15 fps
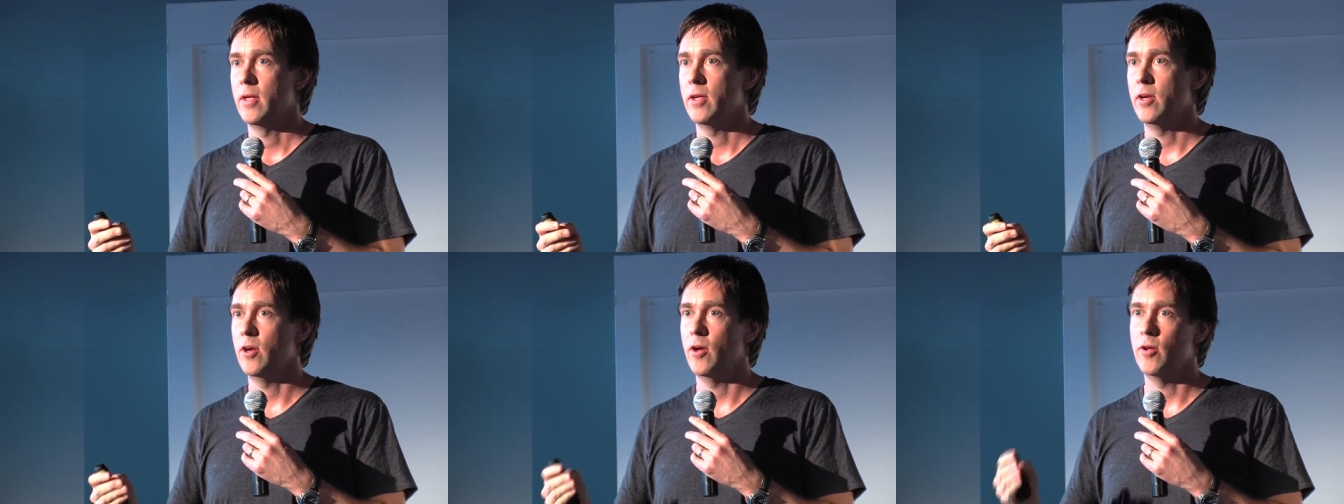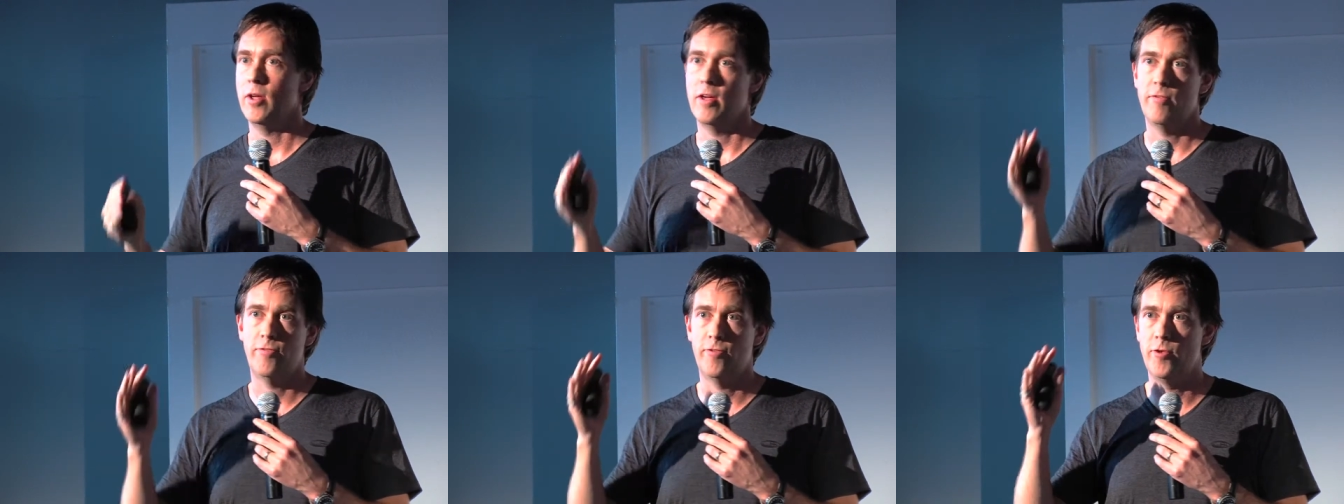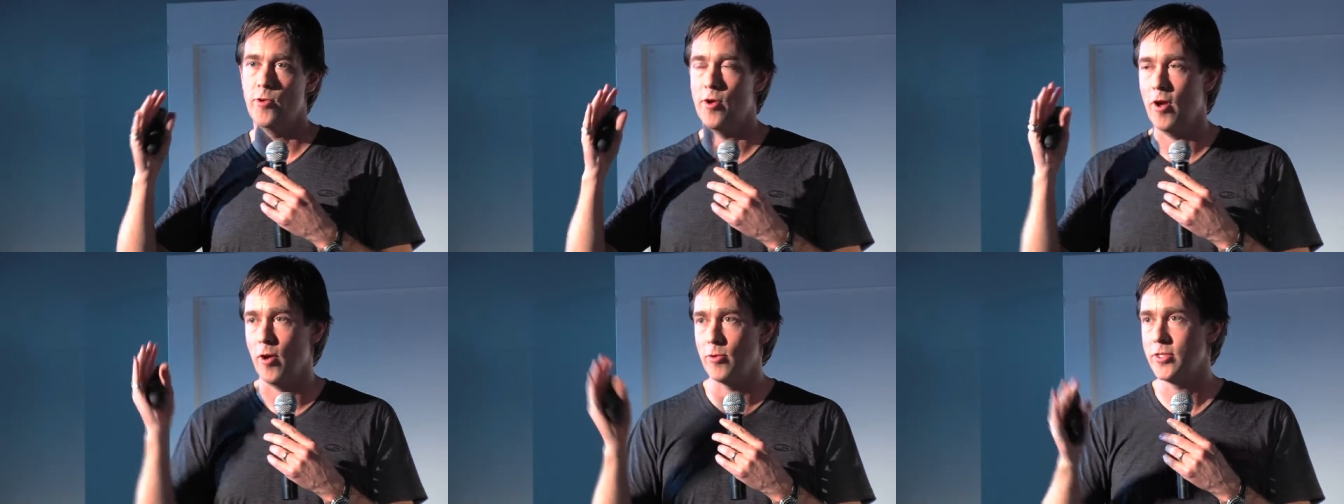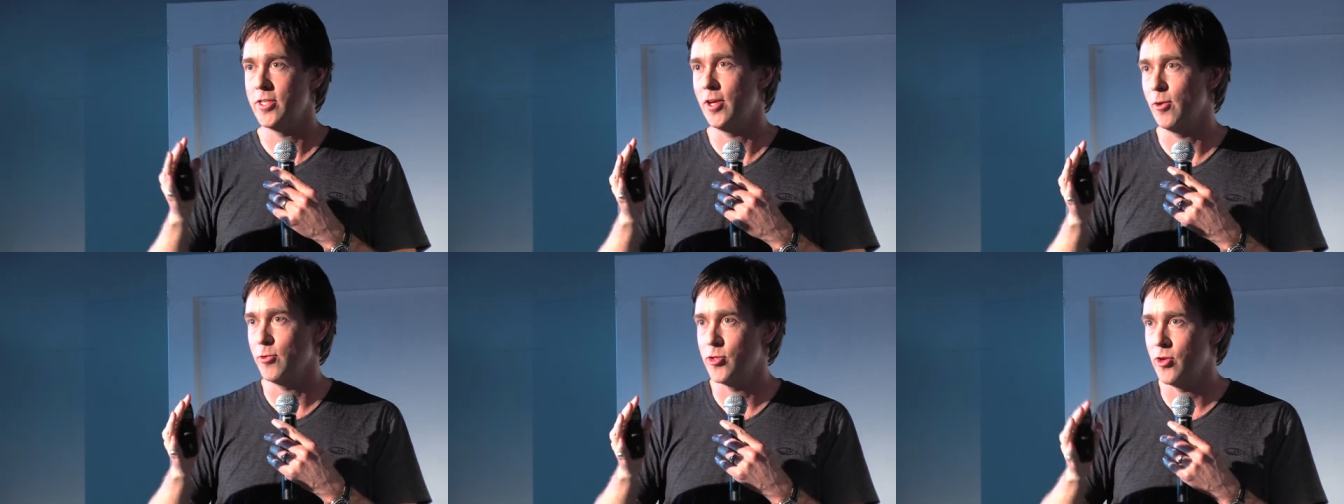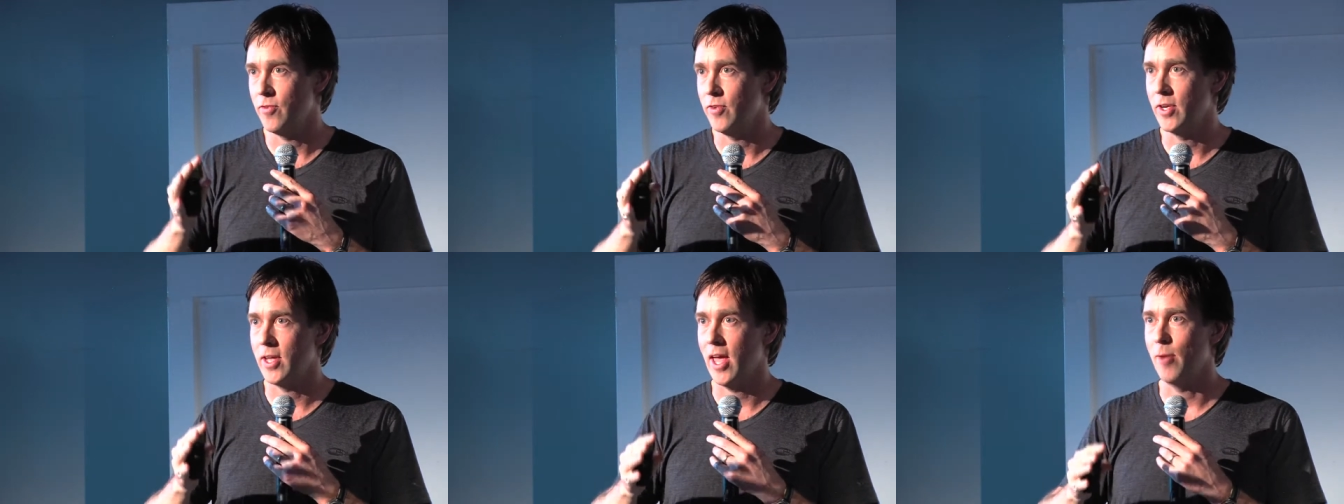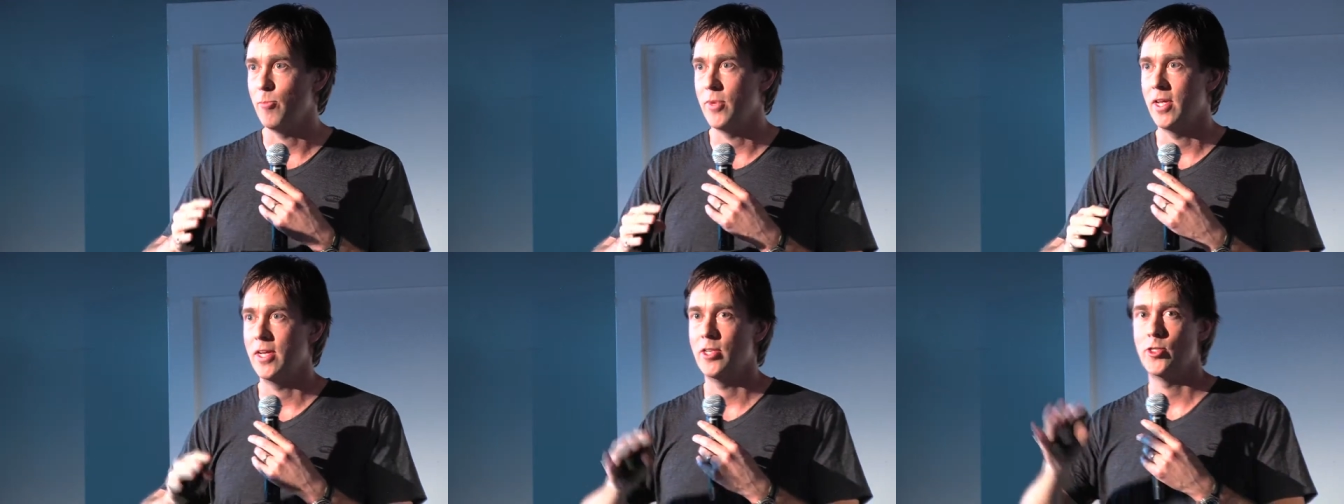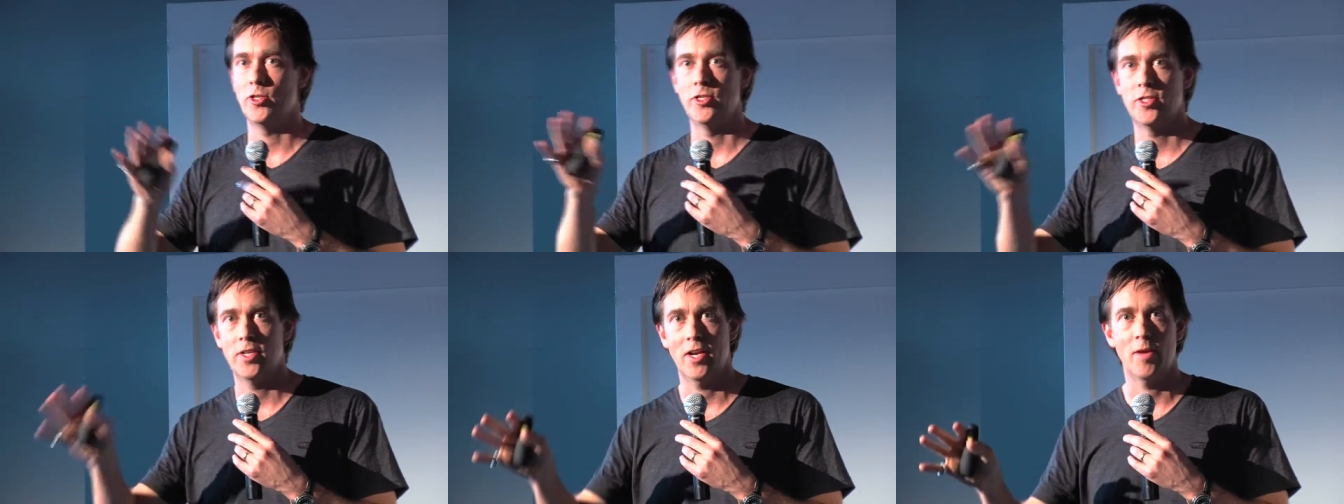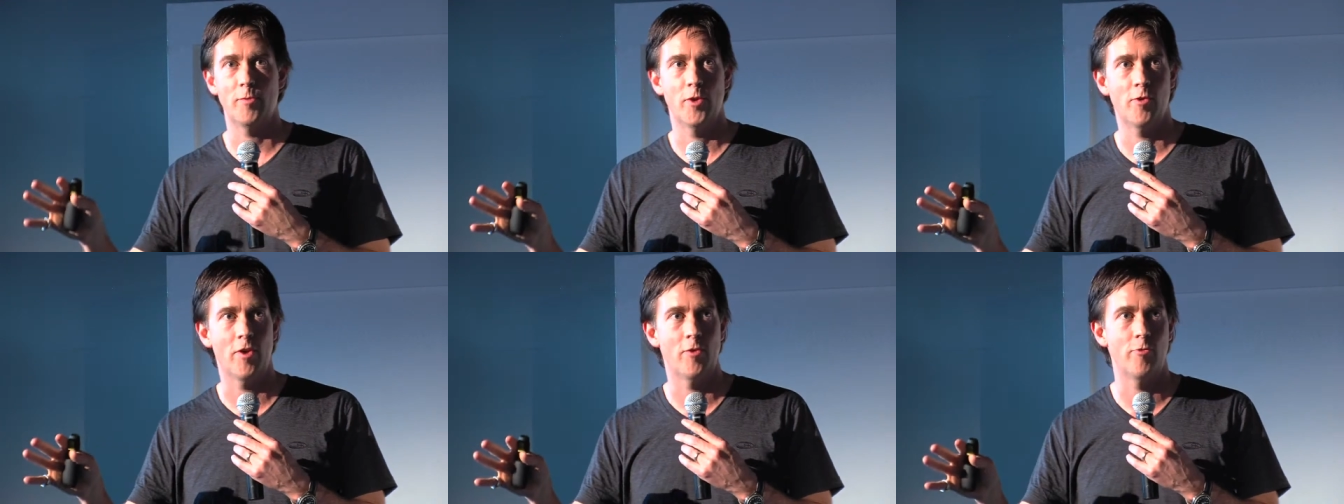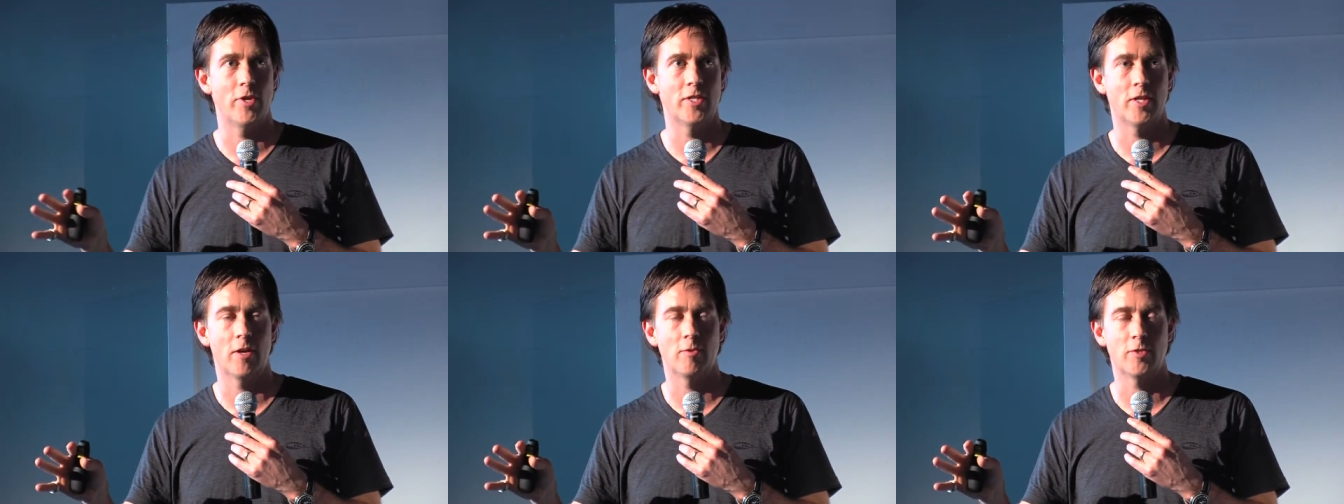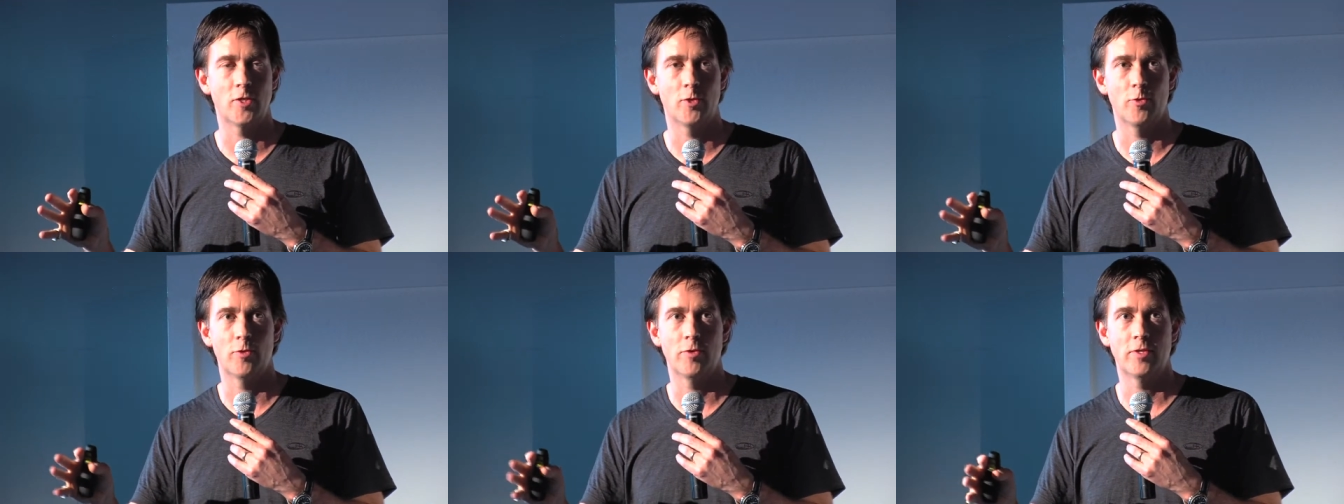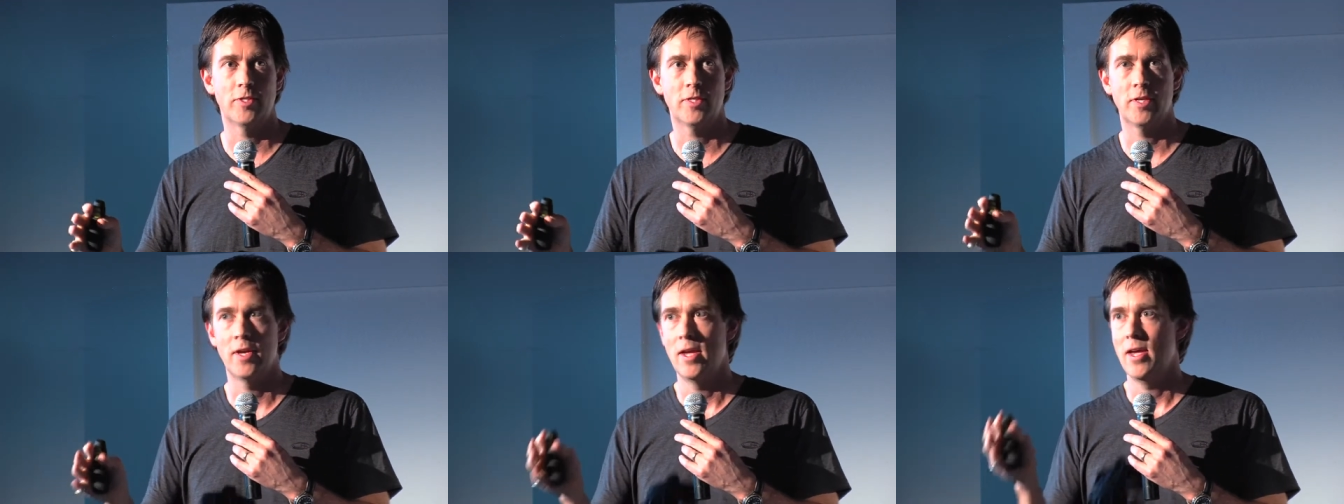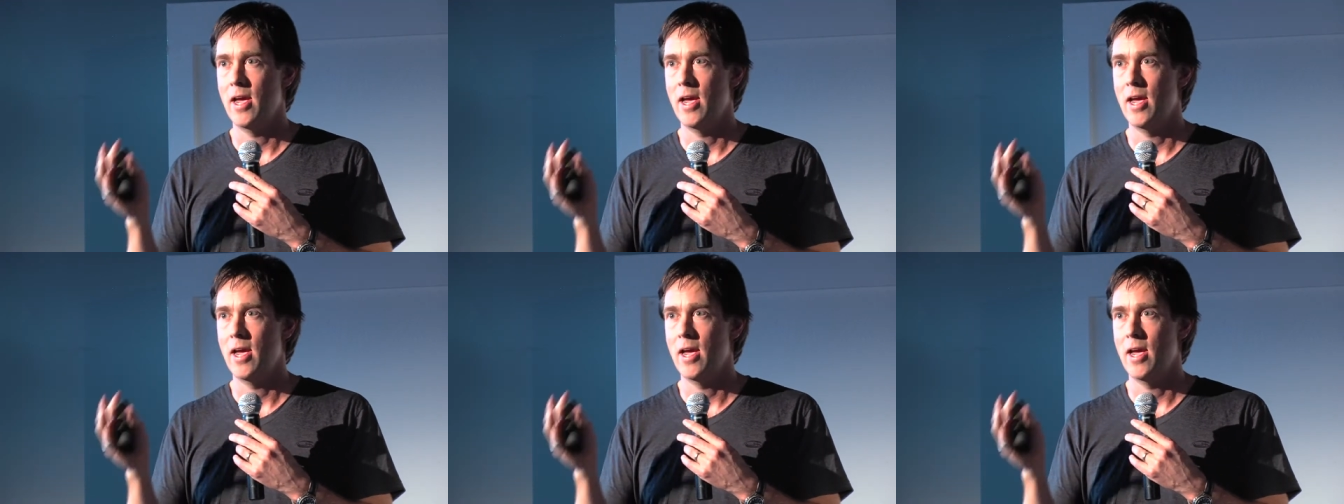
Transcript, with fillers: You know, if you're a wholesale driven company, do you set up your own retail stores?